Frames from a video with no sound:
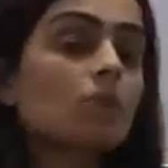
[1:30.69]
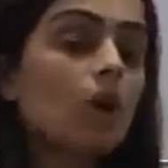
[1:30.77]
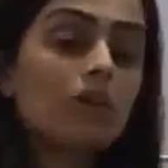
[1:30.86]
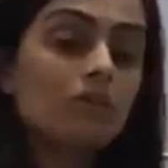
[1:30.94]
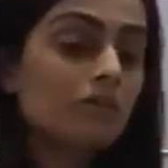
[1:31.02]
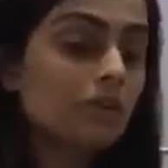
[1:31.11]

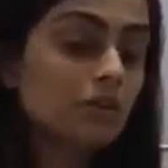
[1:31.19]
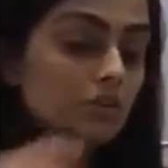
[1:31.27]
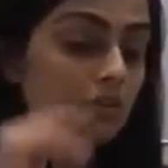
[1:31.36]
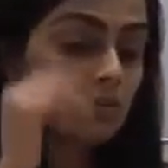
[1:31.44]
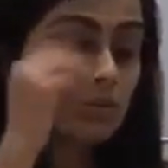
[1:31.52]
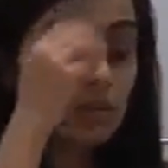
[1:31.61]
contrary
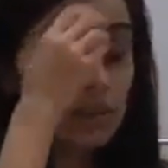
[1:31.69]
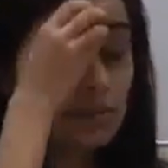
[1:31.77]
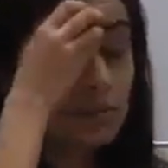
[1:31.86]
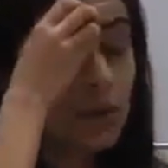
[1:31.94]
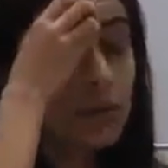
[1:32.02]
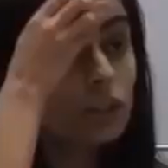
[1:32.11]
to the
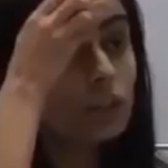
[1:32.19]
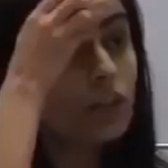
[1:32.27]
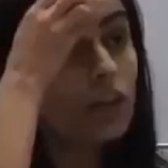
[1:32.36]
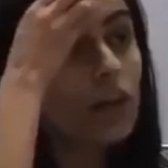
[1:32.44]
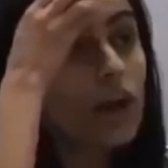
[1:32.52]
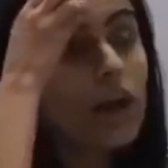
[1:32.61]

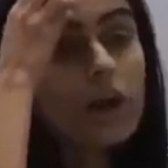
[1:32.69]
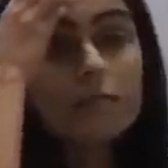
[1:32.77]
impression,